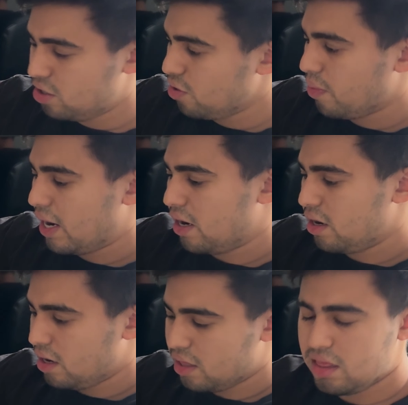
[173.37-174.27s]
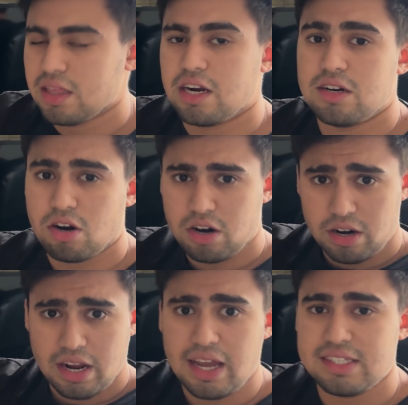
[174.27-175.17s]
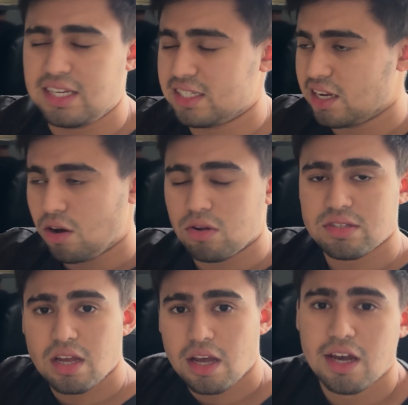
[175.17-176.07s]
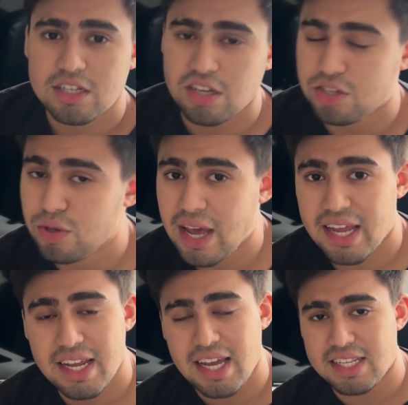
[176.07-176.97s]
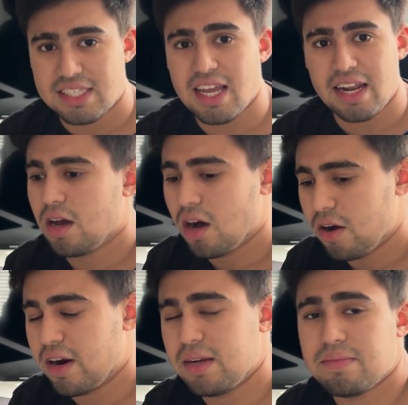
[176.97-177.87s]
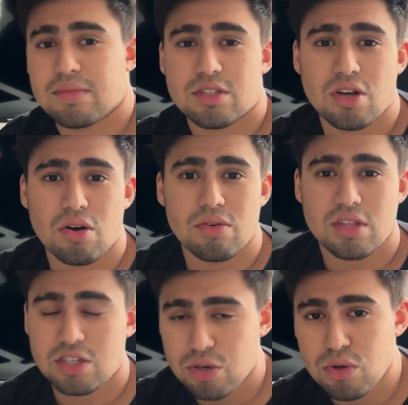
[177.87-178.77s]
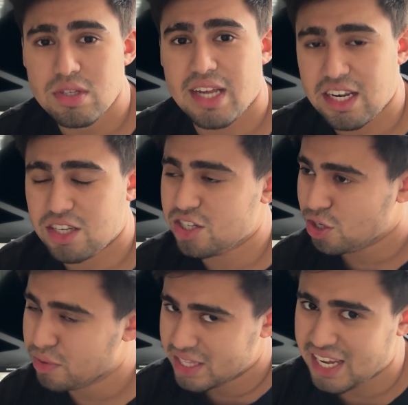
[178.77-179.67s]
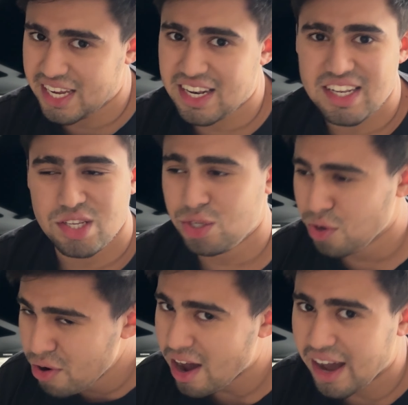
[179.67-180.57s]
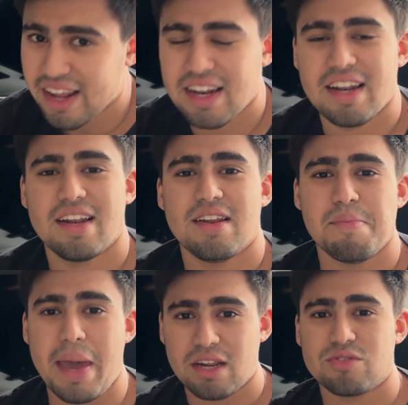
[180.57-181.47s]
to where there are existing holes. So do that instead. Alright, so the tools that you will need. Do not manual